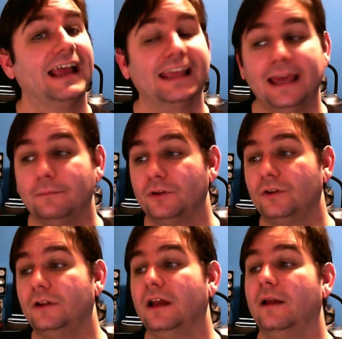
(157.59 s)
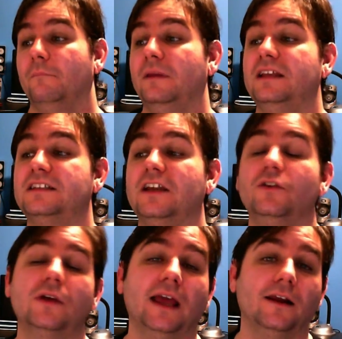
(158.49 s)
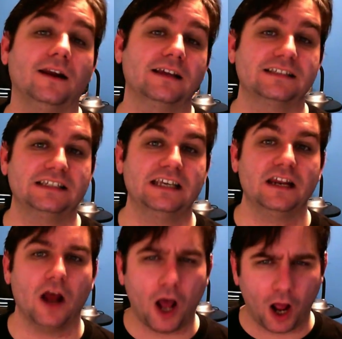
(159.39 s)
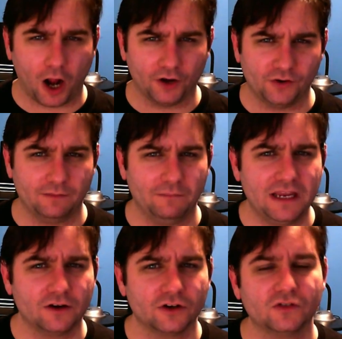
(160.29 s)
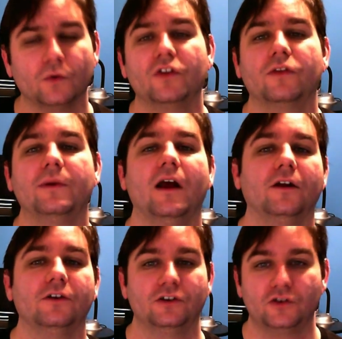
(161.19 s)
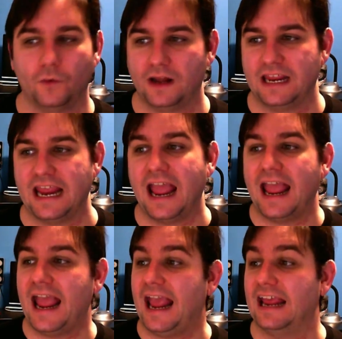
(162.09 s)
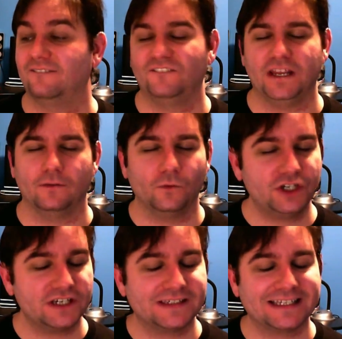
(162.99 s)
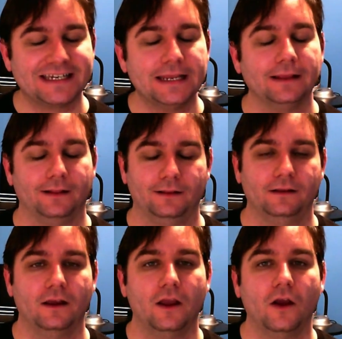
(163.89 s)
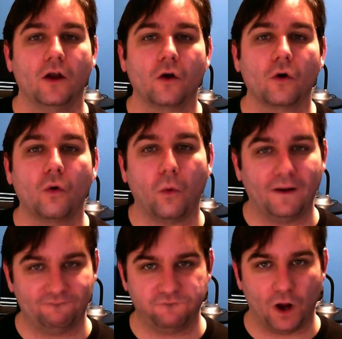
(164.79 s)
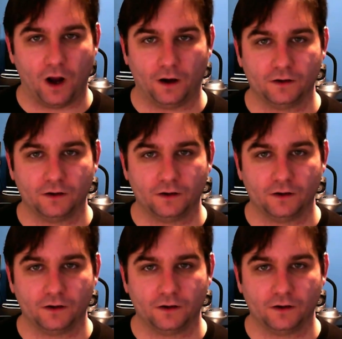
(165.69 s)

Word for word: cable means that you cannot exceed 100 meters or 320 8 feet, which is still quite far.